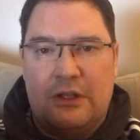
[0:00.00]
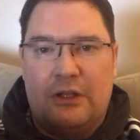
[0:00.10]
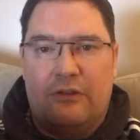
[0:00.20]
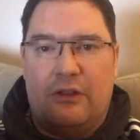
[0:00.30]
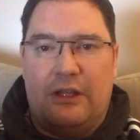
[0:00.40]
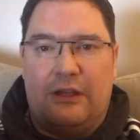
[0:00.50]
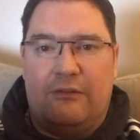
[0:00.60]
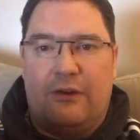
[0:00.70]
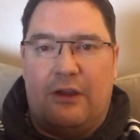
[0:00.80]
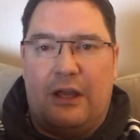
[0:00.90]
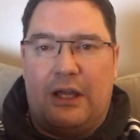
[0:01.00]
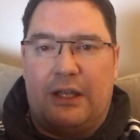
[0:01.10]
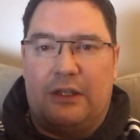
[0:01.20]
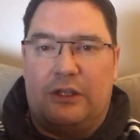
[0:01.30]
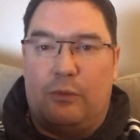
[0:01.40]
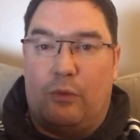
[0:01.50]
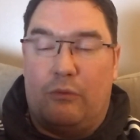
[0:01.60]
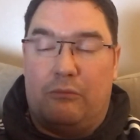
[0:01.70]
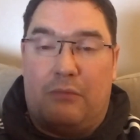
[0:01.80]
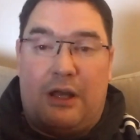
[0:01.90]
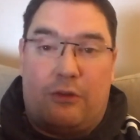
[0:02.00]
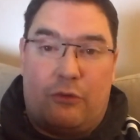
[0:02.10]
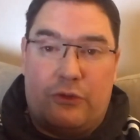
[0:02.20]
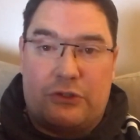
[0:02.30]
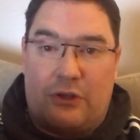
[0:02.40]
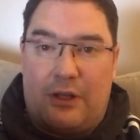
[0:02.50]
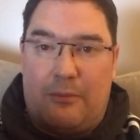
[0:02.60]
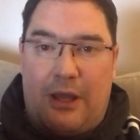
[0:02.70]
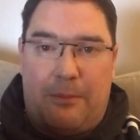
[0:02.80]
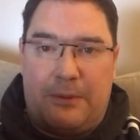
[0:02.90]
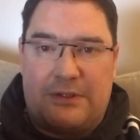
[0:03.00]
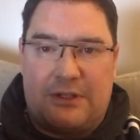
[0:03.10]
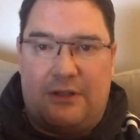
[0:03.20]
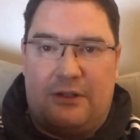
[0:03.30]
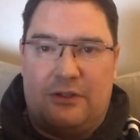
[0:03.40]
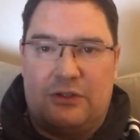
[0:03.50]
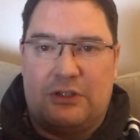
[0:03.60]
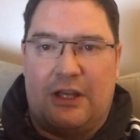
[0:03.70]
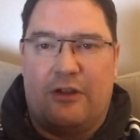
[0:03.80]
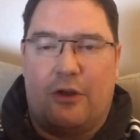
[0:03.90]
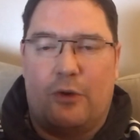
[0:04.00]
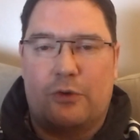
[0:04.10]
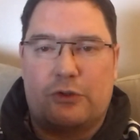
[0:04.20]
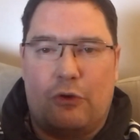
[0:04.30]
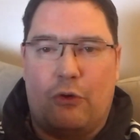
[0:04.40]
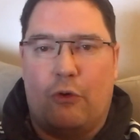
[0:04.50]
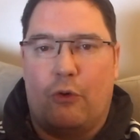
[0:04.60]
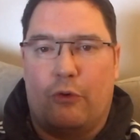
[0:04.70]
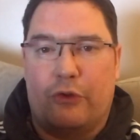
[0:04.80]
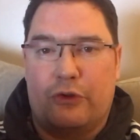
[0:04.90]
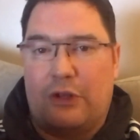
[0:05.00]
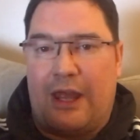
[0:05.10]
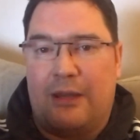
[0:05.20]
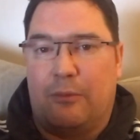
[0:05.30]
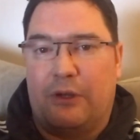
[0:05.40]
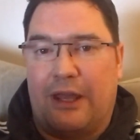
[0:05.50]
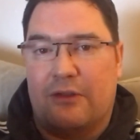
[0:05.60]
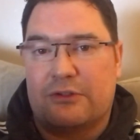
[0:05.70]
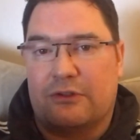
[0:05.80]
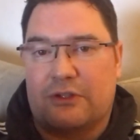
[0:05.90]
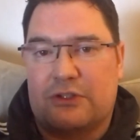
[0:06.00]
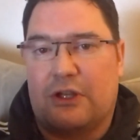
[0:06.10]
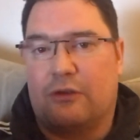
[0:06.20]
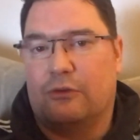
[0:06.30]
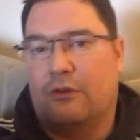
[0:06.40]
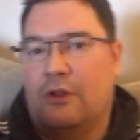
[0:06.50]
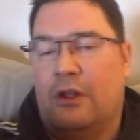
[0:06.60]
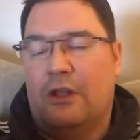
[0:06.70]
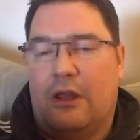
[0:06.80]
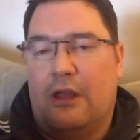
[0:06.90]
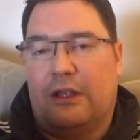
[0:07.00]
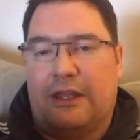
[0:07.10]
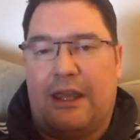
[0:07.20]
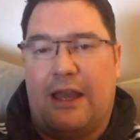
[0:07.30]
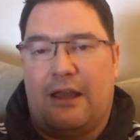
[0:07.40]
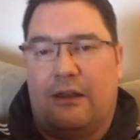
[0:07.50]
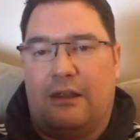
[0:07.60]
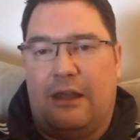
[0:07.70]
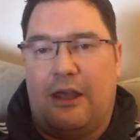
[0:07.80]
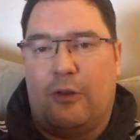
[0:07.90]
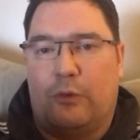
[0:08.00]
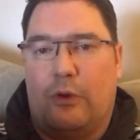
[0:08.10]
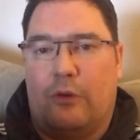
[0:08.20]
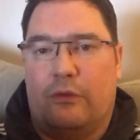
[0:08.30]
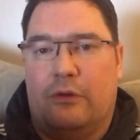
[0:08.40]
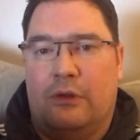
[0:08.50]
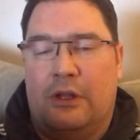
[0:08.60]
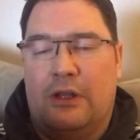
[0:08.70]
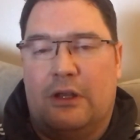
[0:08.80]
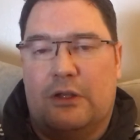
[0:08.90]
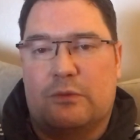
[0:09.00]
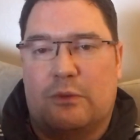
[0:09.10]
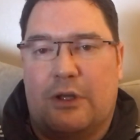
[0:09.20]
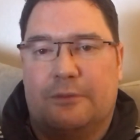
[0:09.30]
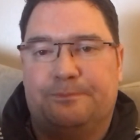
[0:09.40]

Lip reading: that either you want my thoughts on, I'm happy to share those, or that anybody else on this channel can help you on as well.